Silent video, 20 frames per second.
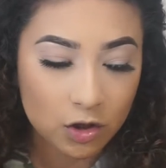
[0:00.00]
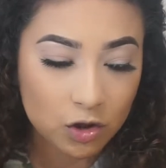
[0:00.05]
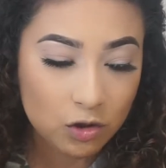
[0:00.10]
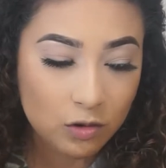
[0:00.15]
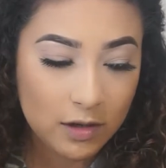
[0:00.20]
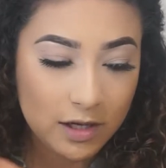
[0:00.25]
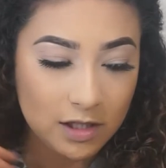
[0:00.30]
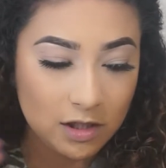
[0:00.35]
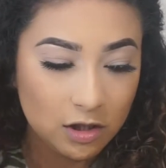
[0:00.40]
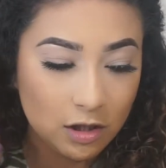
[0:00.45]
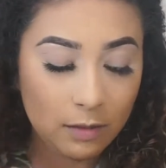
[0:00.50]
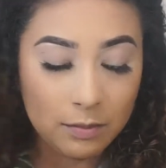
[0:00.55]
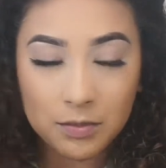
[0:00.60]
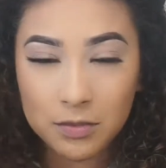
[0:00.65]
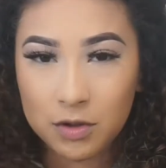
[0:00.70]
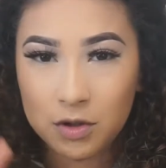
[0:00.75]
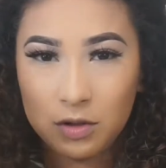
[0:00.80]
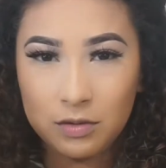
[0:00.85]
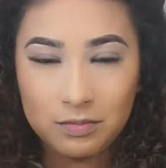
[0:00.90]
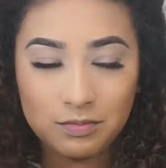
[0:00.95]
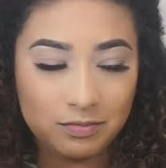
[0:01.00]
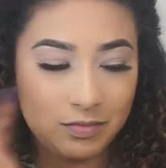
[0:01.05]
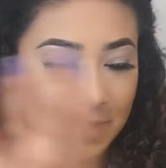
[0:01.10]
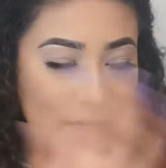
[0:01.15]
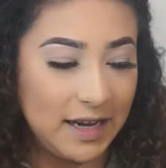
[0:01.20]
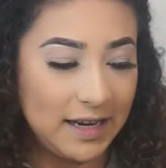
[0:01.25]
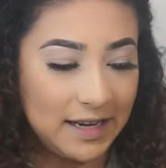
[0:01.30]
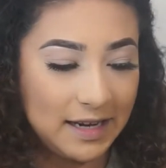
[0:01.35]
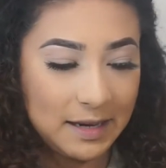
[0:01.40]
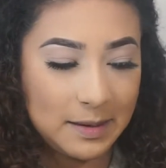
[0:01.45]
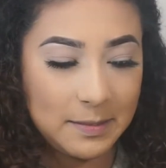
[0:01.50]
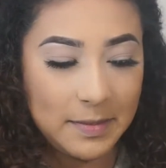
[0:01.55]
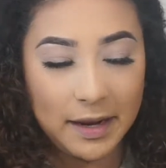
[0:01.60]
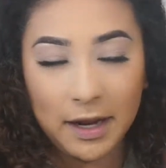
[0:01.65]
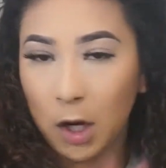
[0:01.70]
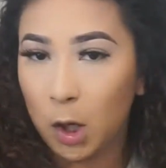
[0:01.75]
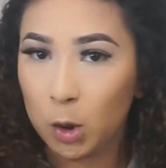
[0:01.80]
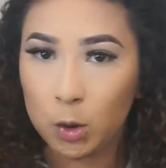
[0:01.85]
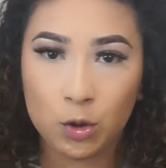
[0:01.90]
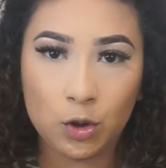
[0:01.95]
So I stopped cutting
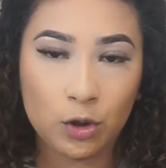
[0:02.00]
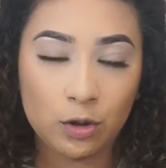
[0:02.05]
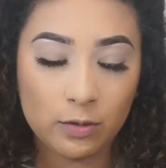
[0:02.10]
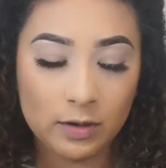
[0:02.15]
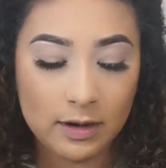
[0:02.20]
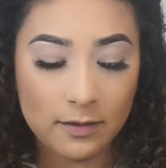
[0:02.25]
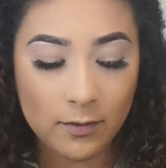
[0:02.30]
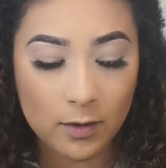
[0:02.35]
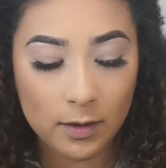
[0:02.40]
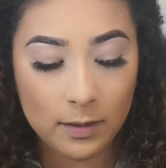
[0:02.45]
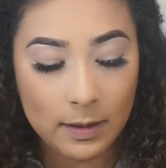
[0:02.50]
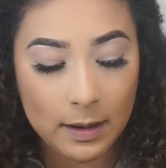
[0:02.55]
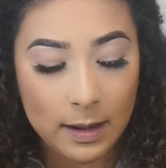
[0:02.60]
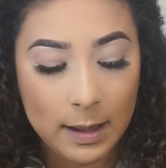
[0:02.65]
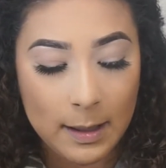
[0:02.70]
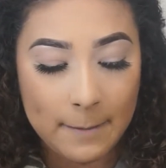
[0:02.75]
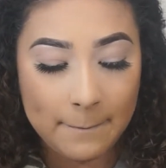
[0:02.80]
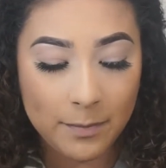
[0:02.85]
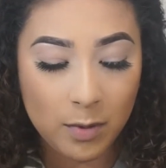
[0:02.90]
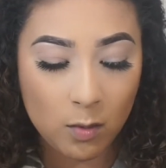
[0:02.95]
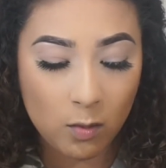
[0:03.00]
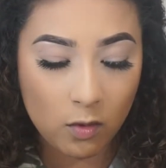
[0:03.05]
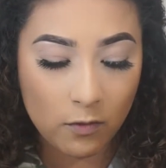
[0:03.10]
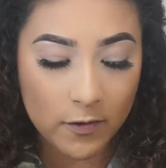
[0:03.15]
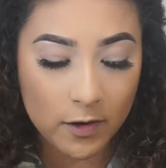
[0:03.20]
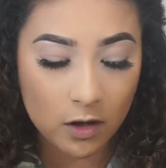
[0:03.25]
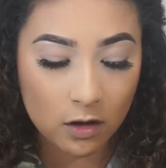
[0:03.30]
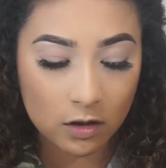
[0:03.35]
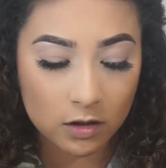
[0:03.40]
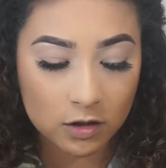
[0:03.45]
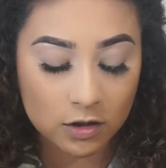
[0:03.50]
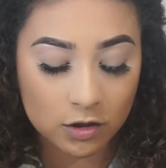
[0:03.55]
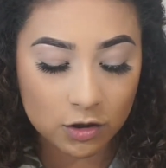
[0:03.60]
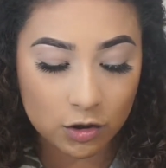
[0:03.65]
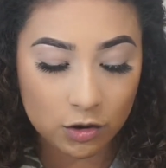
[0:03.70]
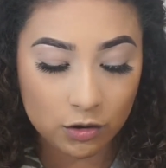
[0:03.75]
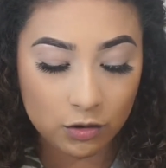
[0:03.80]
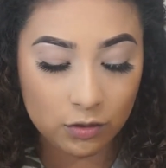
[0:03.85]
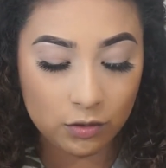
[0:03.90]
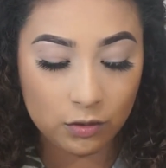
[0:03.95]
my contour or whatever. But moving on
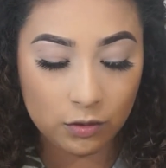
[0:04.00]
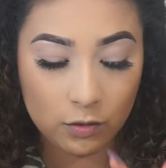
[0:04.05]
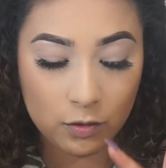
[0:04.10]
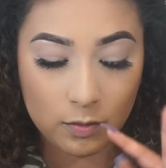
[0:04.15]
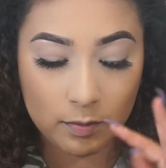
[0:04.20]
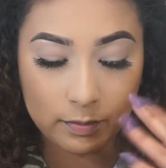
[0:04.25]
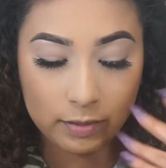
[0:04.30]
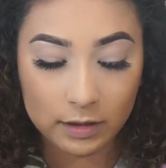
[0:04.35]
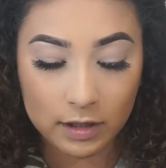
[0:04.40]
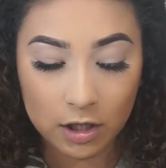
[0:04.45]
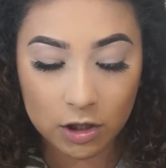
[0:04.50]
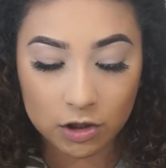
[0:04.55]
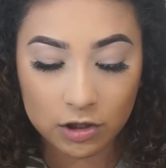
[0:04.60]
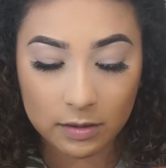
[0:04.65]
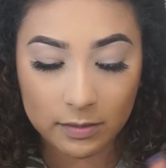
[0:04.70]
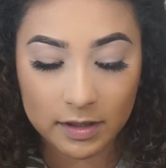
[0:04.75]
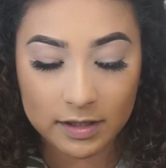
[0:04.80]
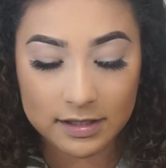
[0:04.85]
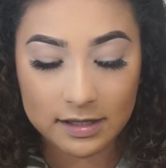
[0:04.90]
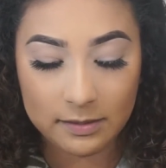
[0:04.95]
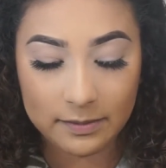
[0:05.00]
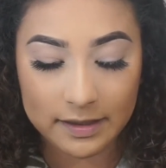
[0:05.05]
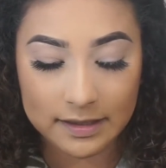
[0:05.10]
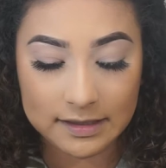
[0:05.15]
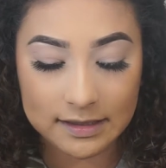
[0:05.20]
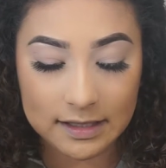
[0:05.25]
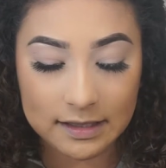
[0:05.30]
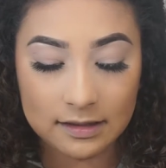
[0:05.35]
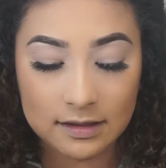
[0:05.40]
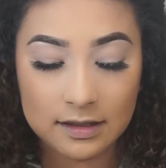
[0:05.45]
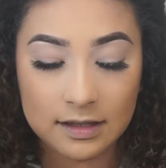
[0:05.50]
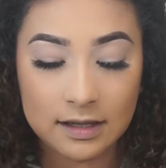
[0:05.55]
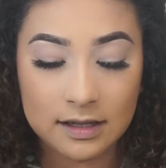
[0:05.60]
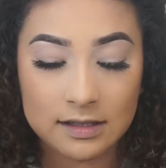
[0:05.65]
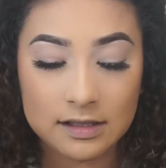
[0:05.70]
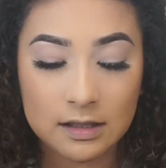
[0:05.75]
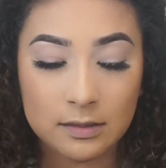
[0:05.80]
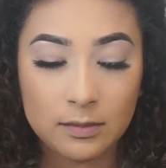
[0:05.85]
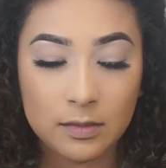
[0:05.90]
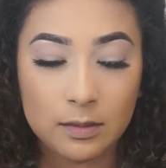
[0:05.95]
to blush, I'm going to take my Stila
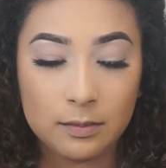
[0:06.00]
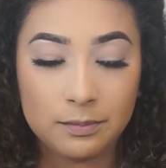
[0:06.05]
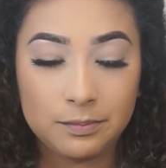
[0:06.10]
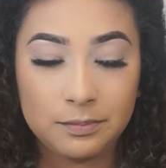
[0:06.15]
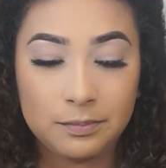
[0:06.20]
Custom